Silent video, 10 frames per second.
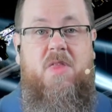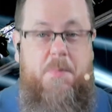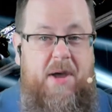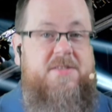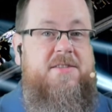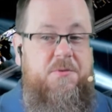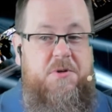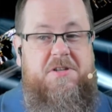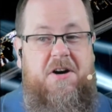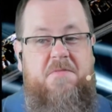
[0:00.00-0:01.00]
The bets that
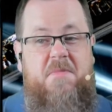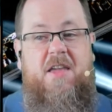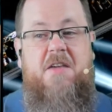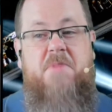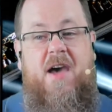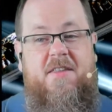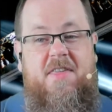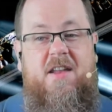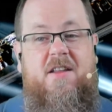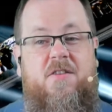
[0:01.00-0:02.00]
we started making back
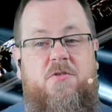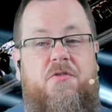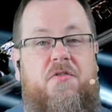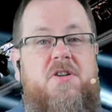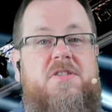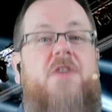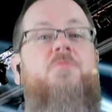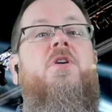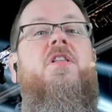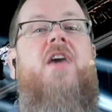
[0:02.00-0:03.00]
then in local first, they
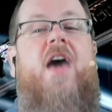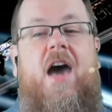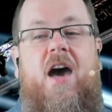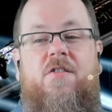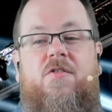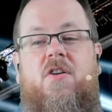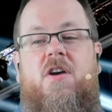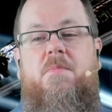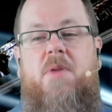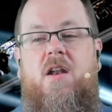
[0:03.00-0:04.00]
really have
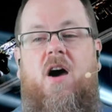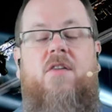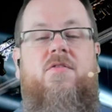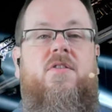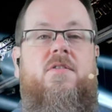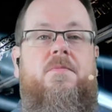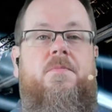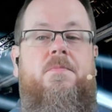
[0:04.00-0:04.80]
paid off.